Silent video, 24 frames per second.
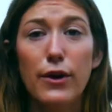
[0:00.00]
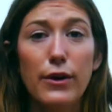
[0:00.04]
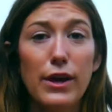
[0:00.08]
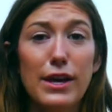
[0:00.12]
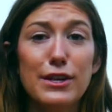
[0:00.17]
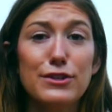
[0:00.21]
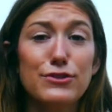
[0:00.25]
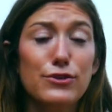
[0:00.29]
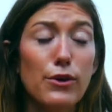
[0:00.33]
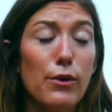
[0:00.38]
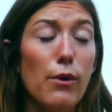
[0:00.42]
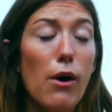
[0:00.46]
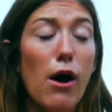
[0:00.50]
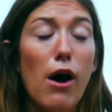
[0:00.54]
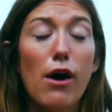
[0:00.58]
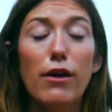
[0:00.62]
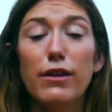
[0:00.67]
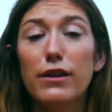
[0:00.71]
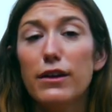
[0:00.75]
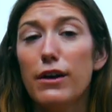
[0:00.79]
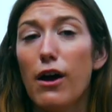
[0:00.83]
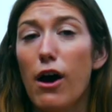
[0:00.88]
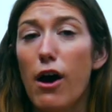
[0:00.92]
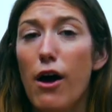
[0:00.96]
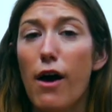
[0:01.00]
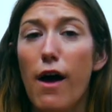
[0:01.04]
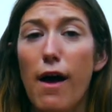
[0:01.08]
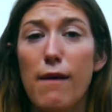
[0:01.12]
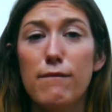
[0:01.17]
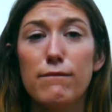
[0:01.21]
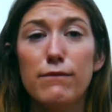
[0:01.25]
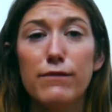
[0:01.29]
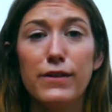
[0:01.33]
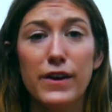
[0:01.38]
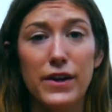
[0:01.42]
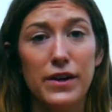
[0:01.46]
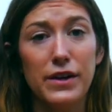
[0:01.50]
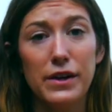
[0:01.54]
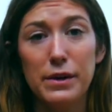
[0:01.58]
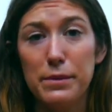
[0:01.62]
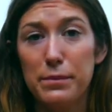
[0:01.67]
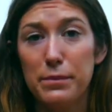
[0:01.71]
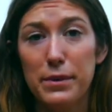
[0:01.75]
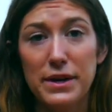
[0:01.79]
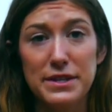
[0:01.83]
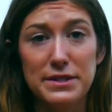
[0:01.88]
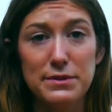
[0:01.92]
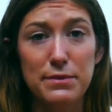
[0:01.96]
Okay, so all in all, I'm very
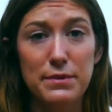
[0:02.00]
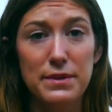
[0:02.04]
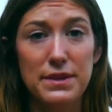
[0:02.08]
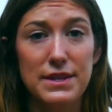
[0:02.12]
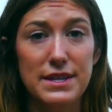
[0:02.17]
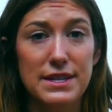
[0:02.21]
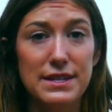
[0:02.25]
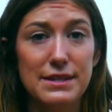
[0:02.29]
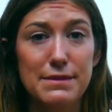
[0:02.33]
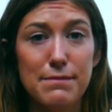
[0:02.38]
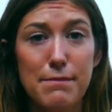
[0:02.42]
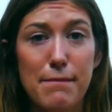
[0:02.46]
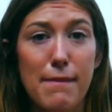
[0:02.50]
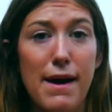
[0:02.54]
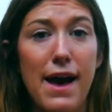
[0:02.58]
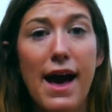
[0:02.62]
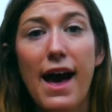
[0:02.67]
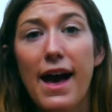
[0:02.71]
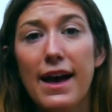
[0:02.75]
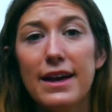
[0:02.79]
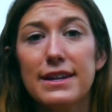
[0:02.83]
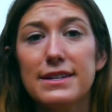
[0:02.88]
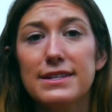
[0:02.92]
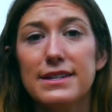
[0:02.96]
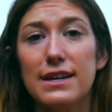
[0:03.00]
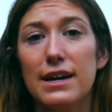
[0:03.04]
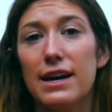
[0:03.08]
impressed with this mat.